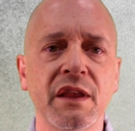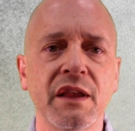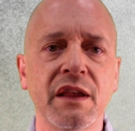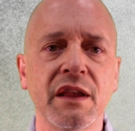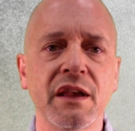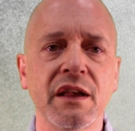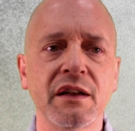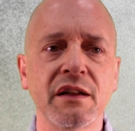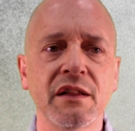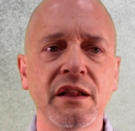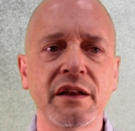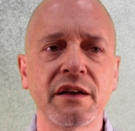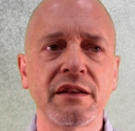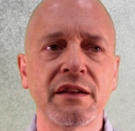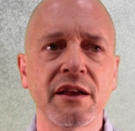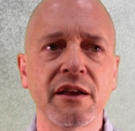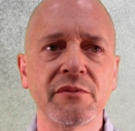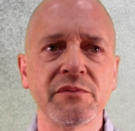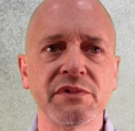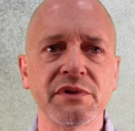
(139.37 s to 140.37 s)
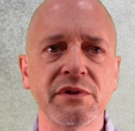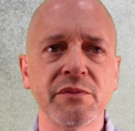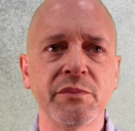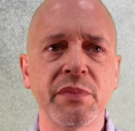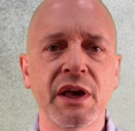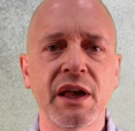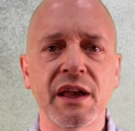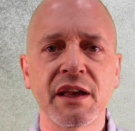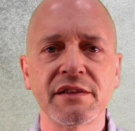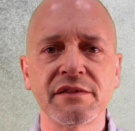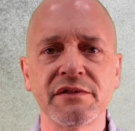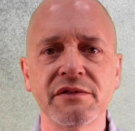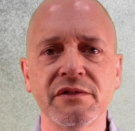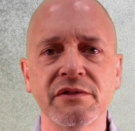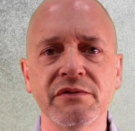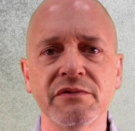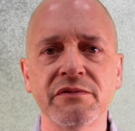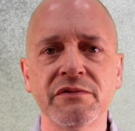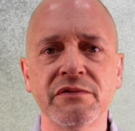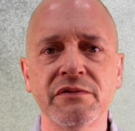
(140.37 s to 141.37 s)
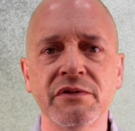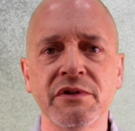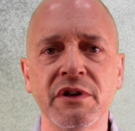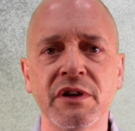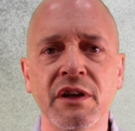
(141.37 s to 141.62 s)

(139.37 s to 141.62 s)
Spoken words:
And a lot of times the passive